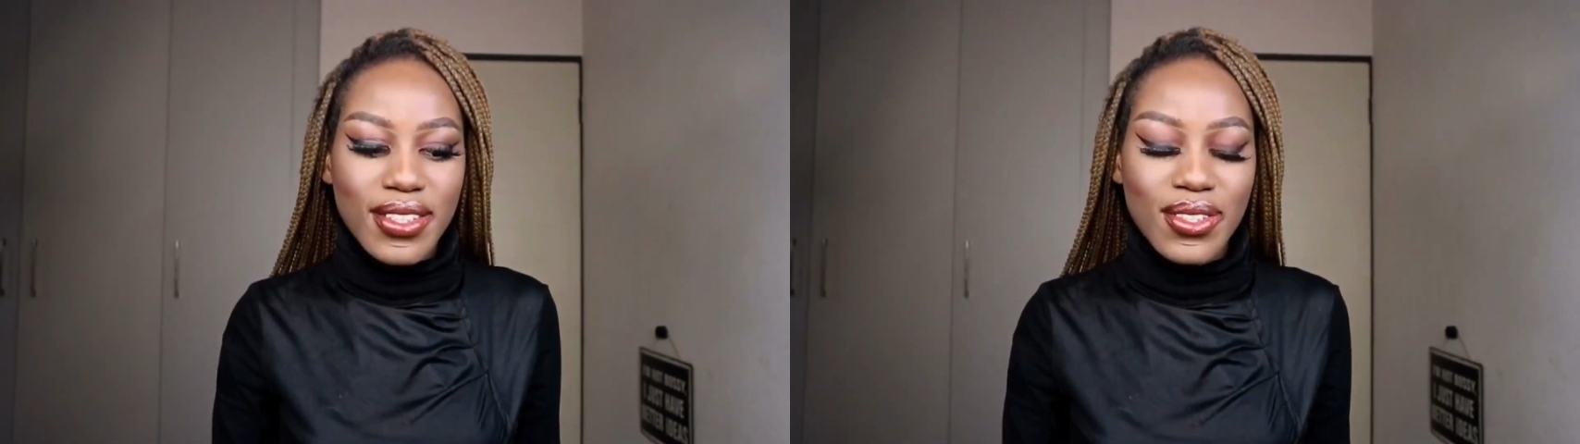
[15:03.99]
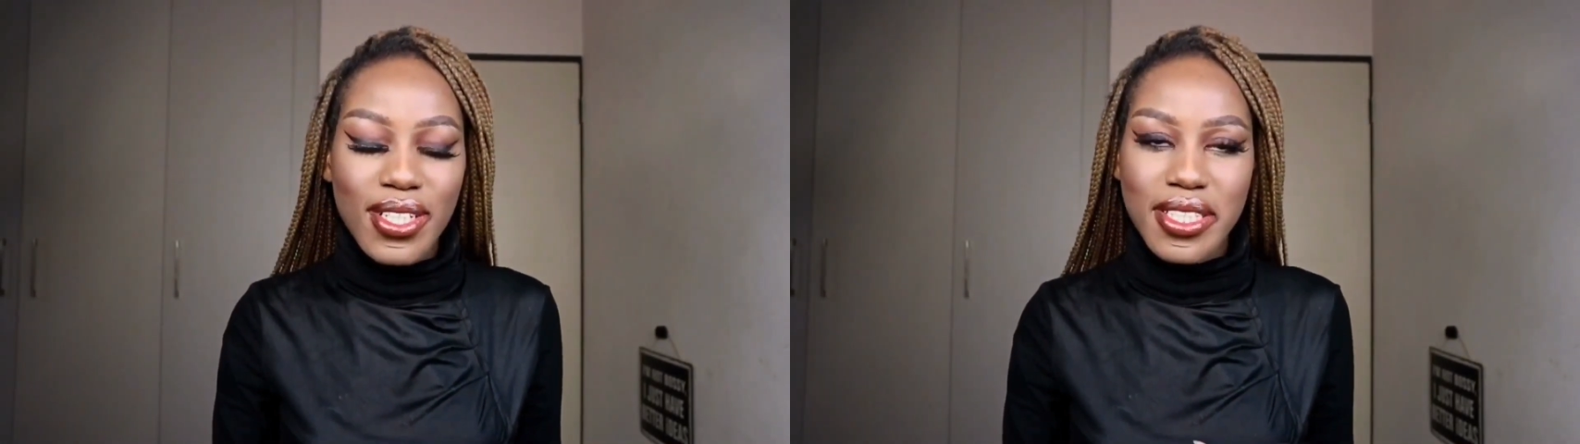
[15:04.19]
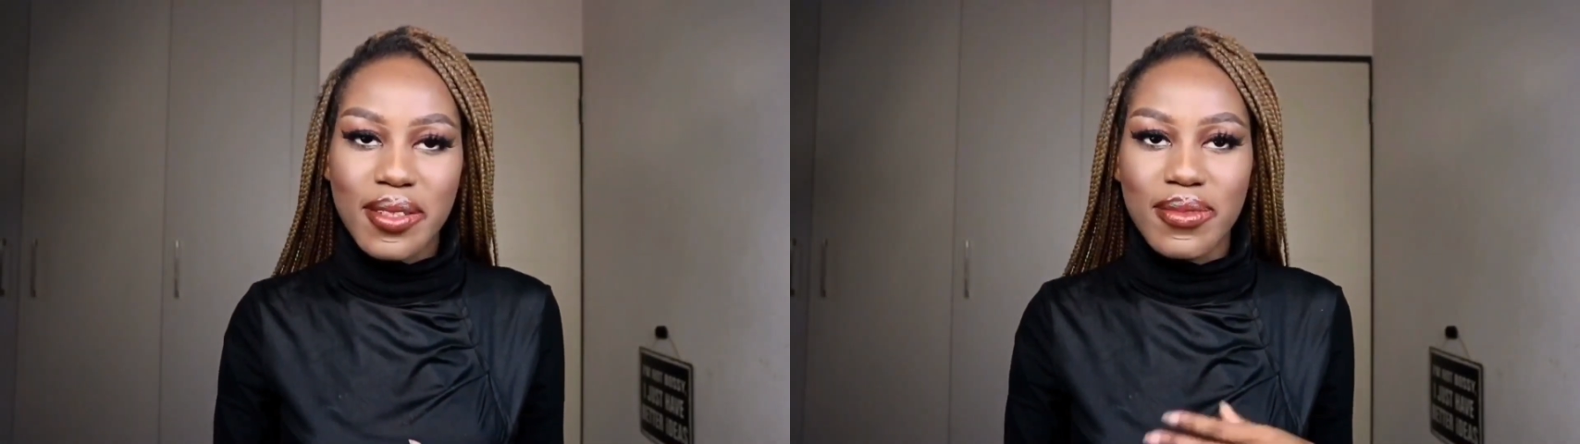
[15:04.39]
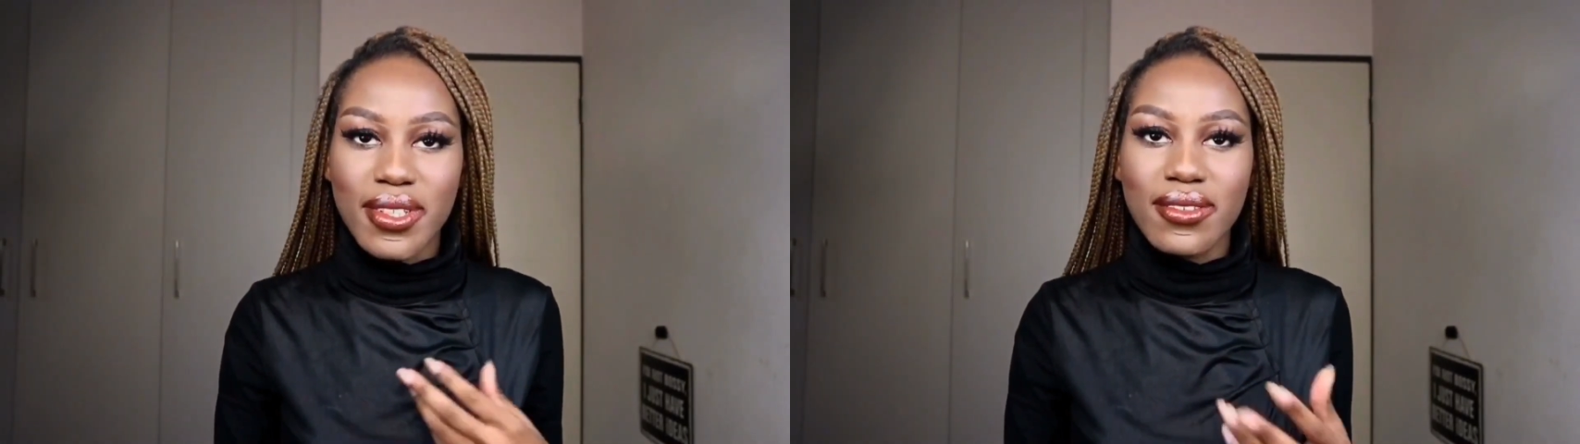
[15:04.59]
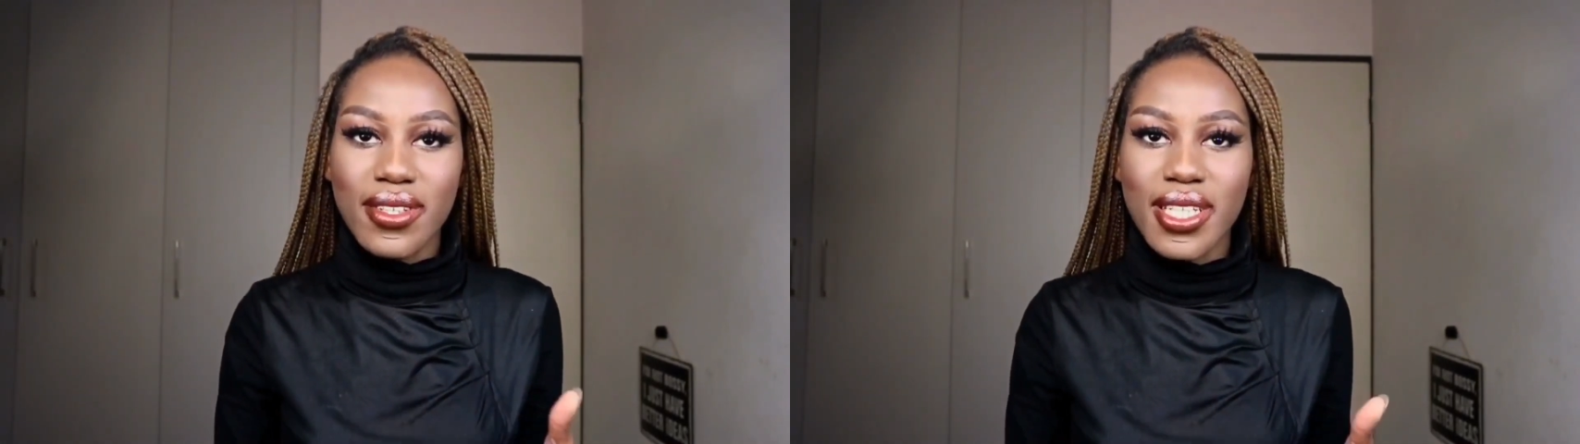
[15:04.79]
doing
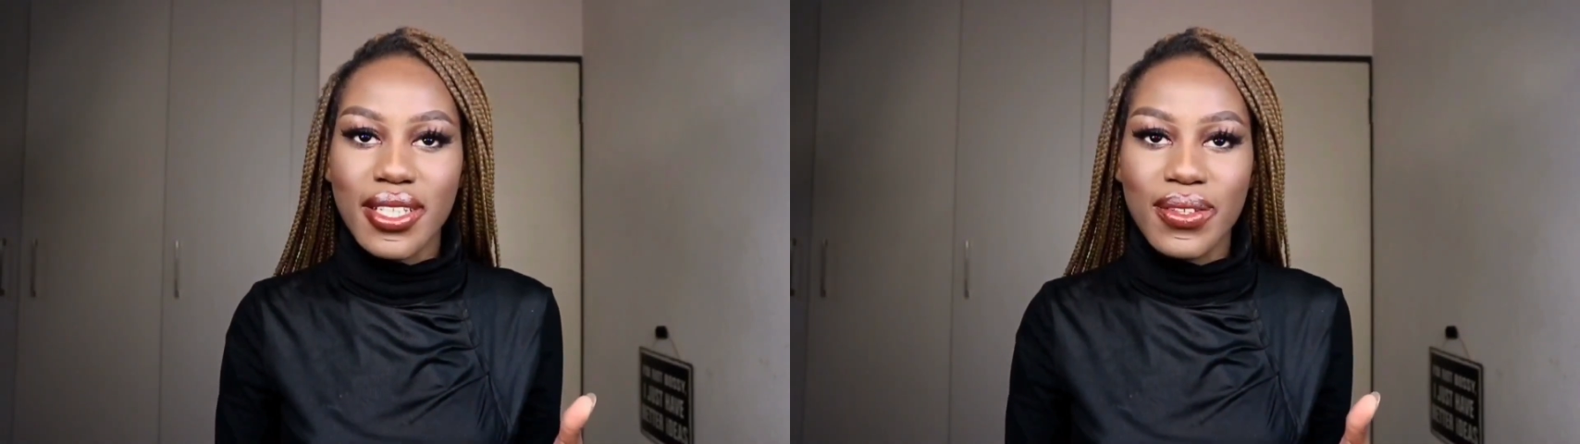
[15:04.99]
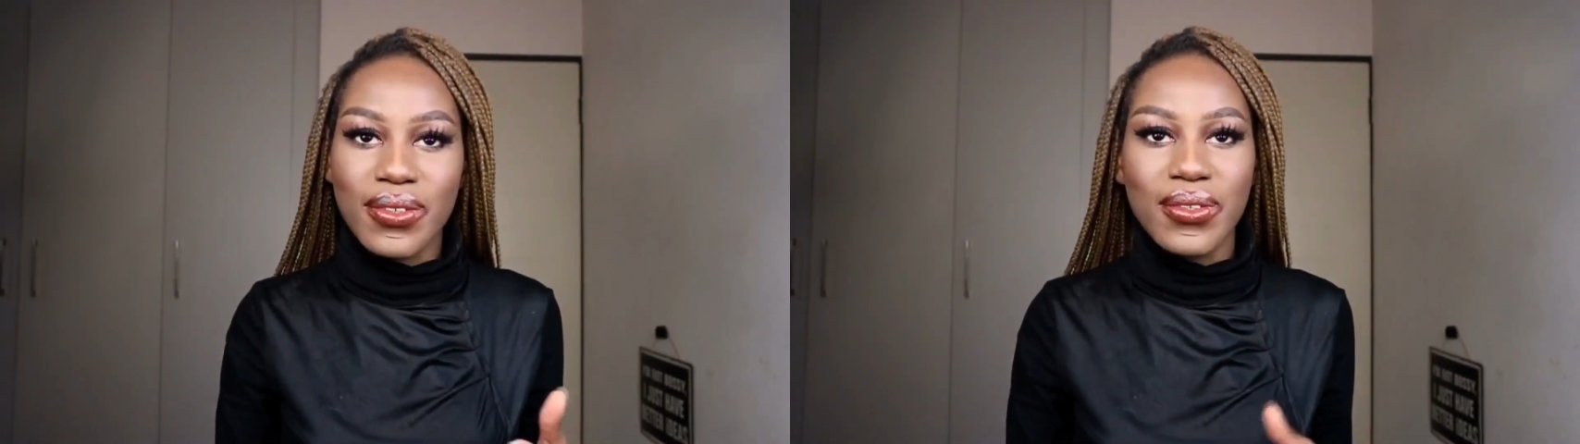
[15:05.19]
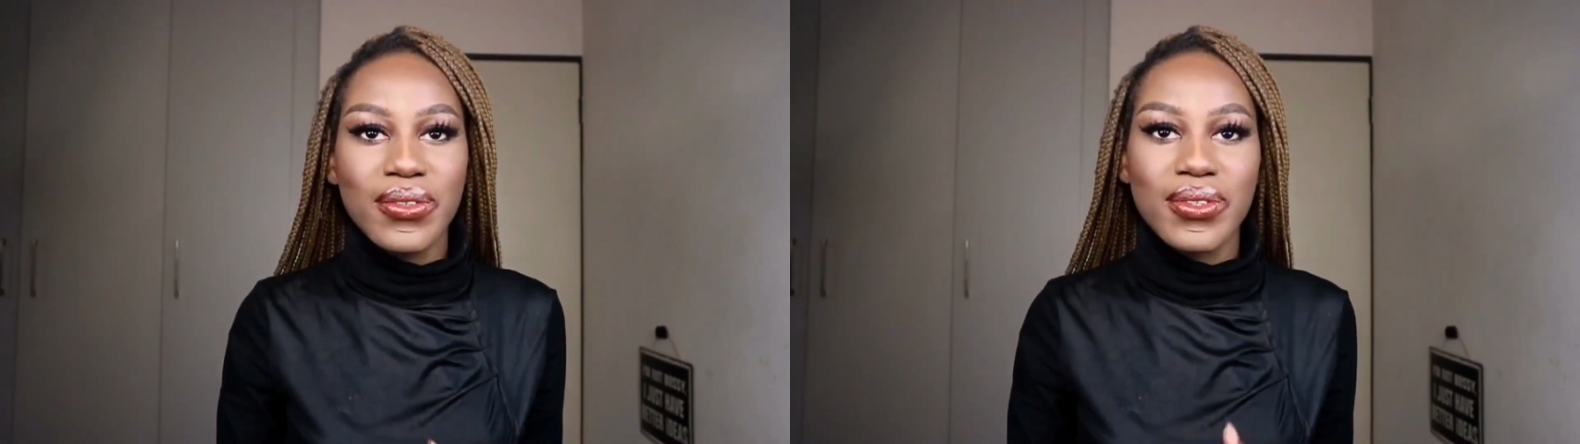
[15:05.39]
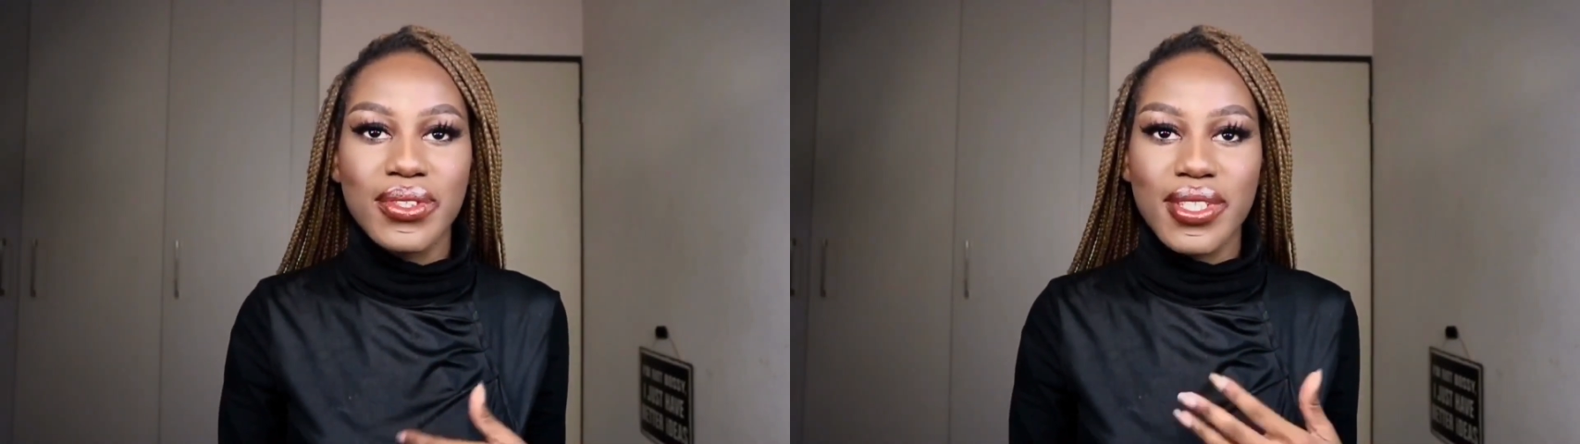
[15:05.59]
something really new or